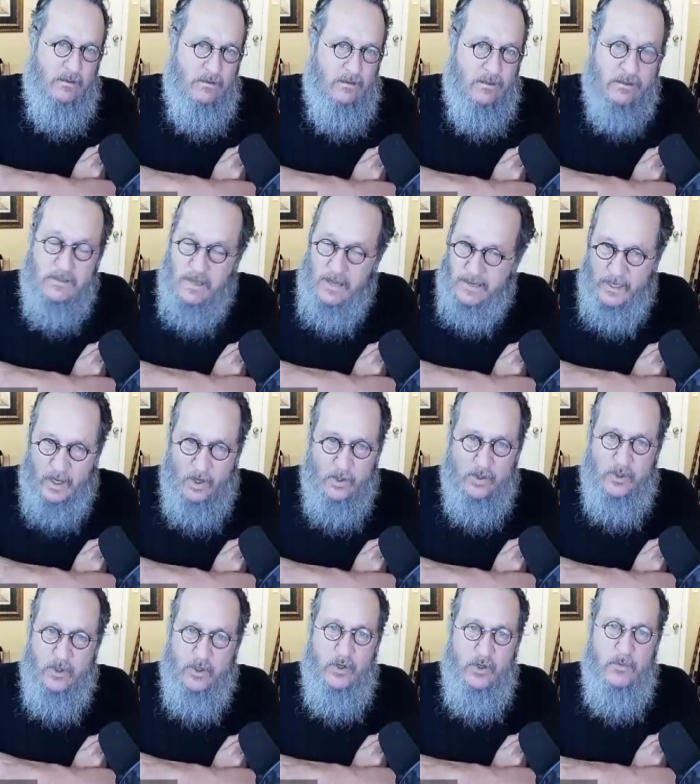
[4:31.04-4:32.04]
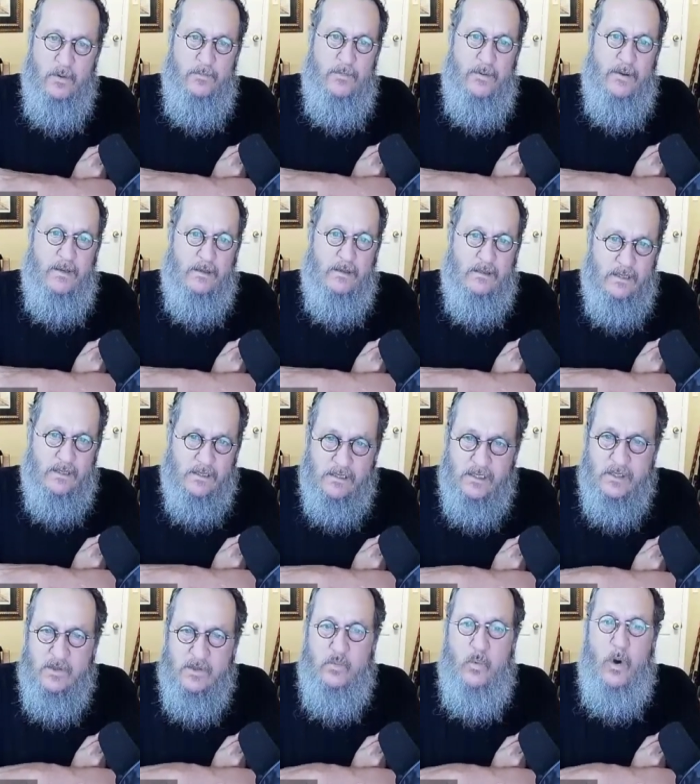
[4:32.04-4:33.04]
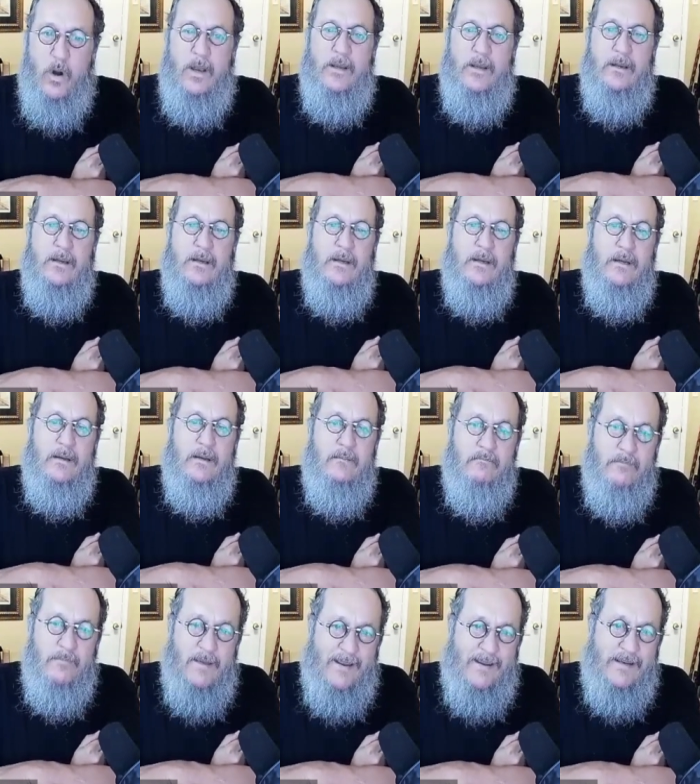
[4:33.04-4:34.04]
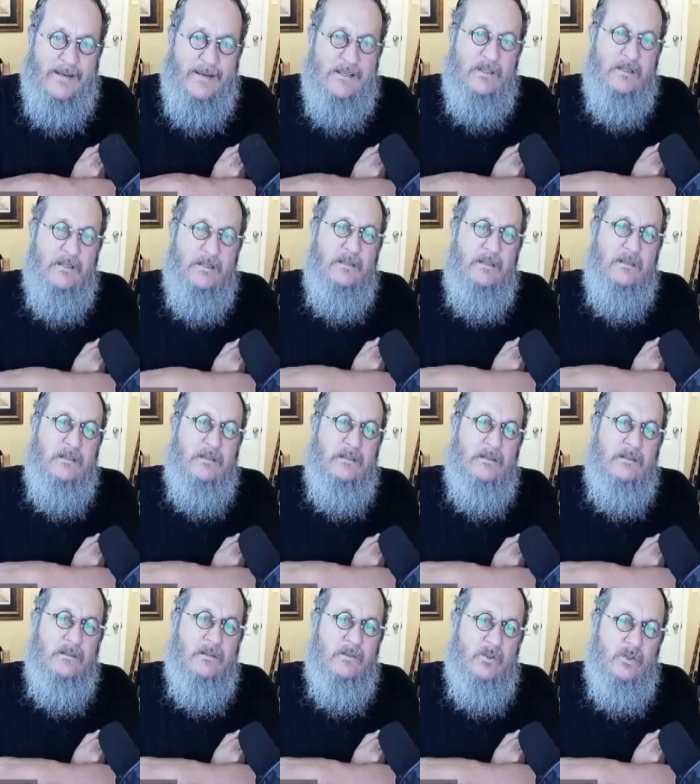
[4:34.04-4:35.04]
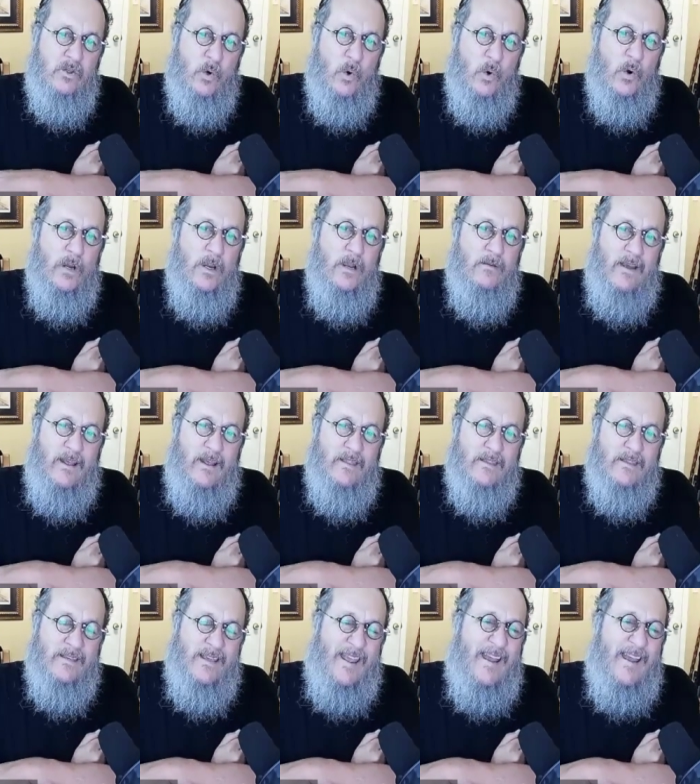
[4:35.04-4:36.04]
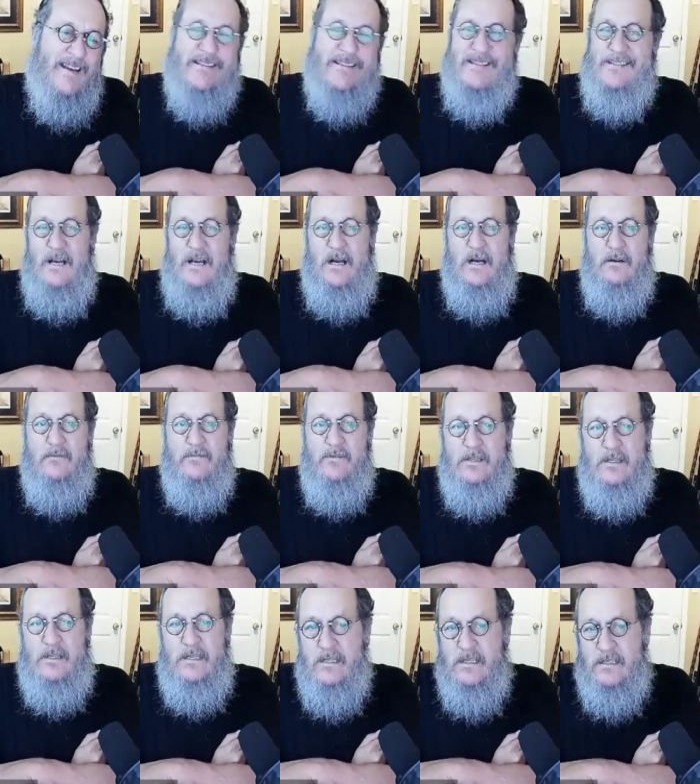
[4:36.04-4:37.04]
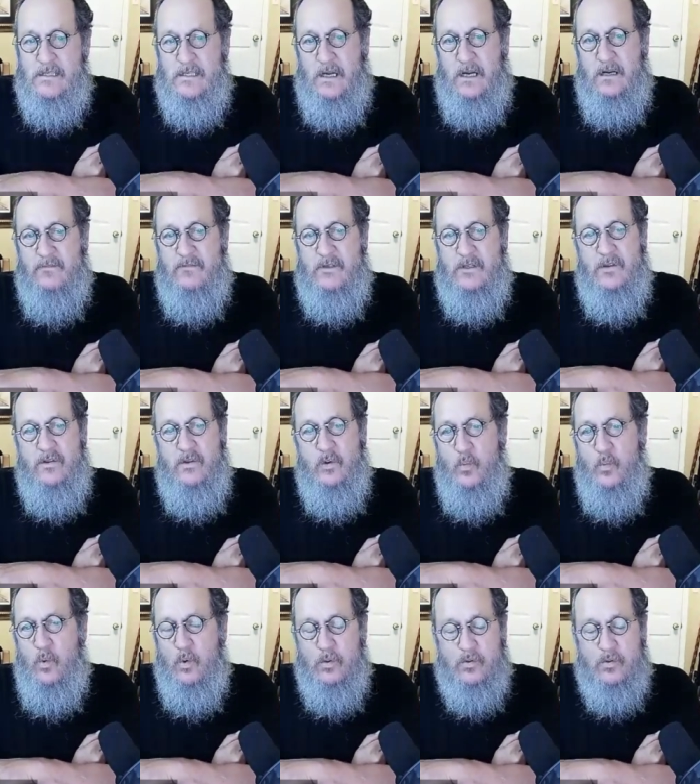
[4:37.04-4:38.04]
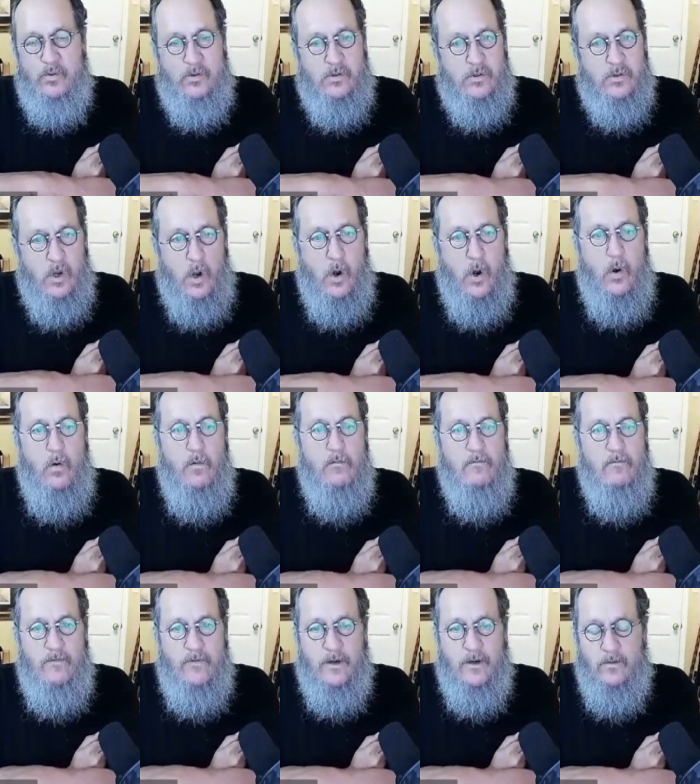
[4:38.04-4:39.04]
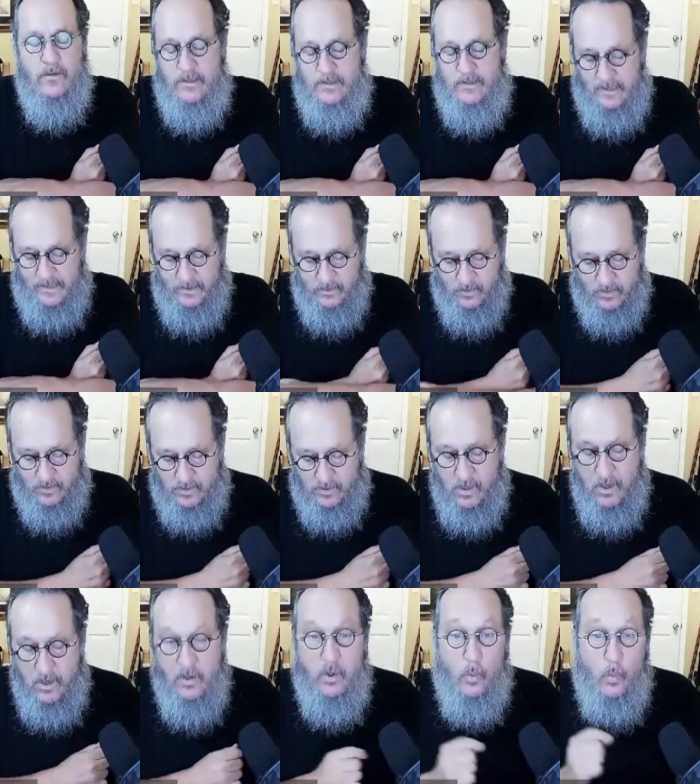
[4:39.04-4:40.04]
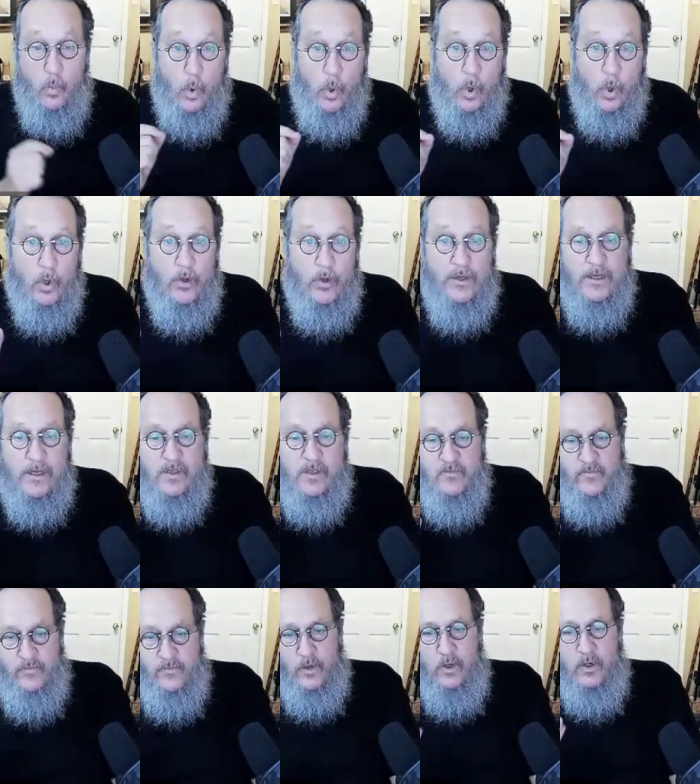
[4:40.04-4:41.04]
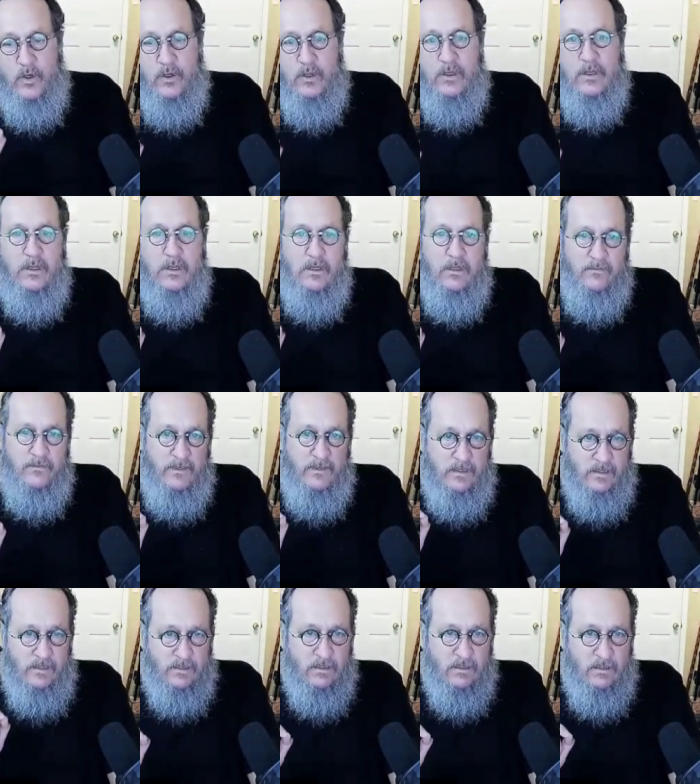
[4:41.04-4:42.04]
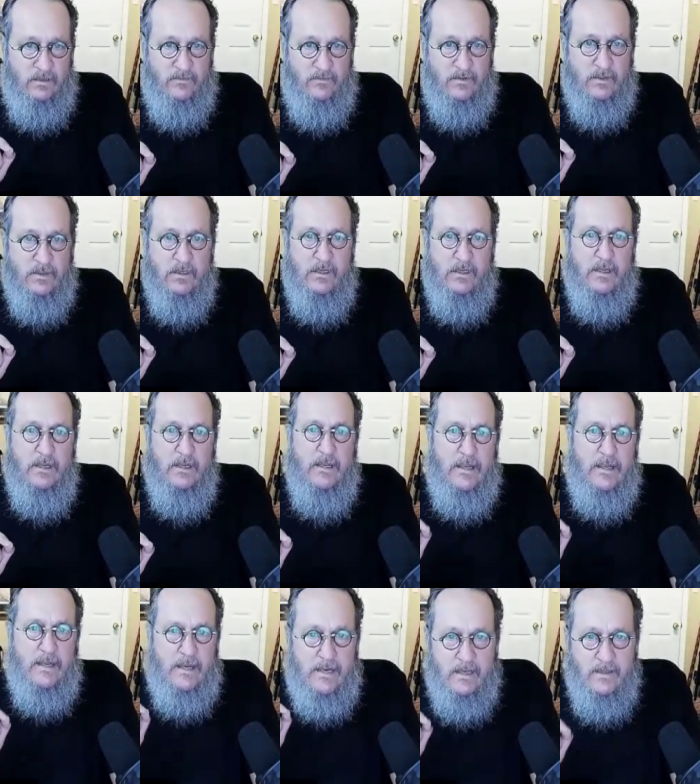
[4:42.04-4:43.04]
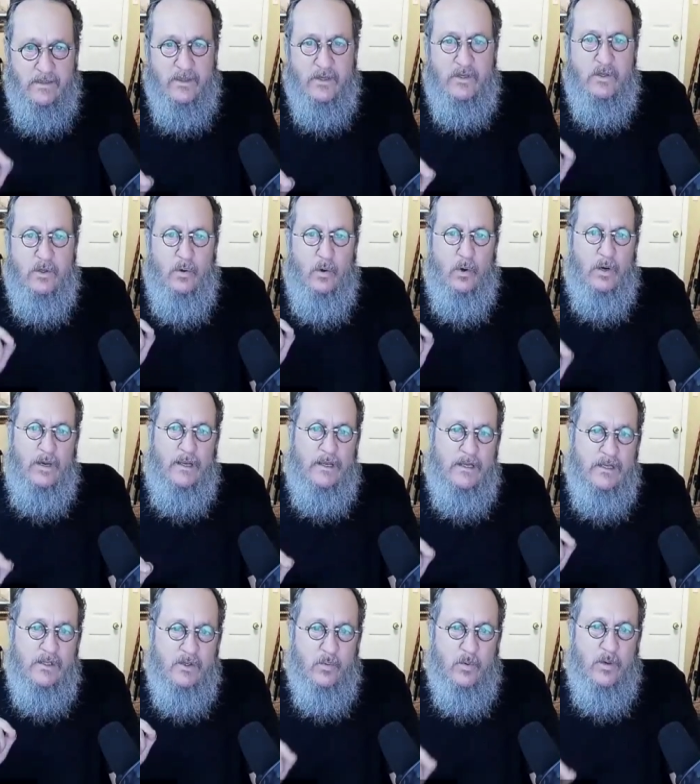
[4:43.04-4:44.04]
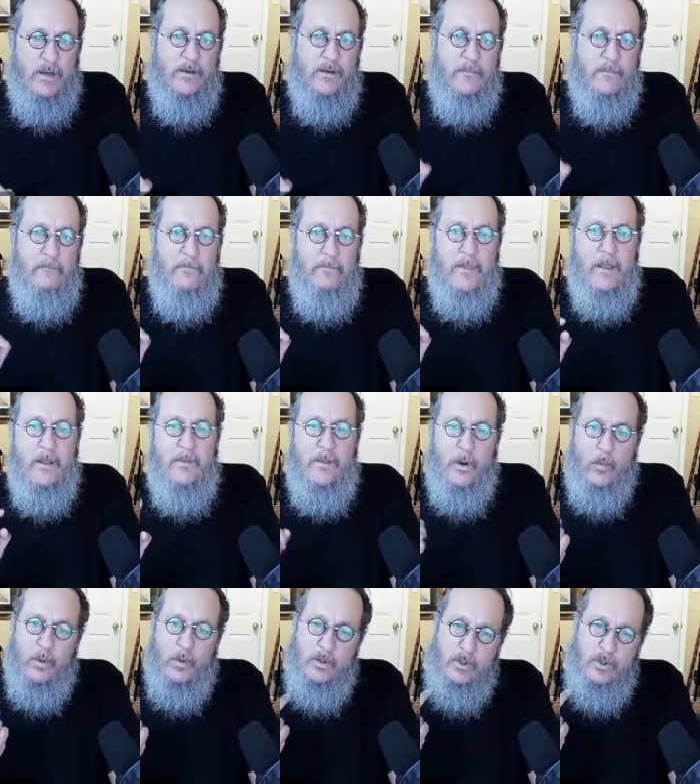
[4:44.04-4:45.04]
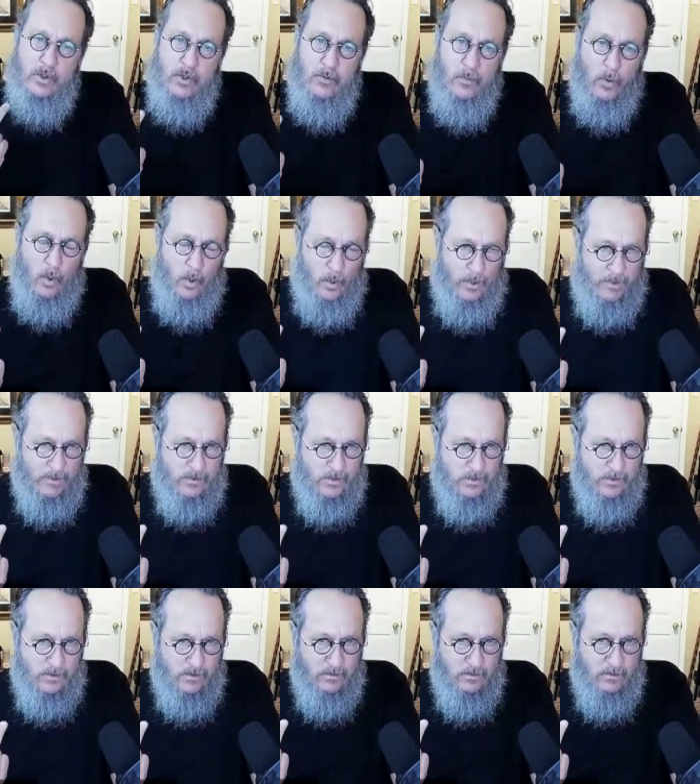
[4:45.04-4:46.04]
He's not a kosher human being. This is what makes the story of the Esavs, Esavs in the world so very dangerous. The world is full of Esavs. In the Torah, it is written there were two boys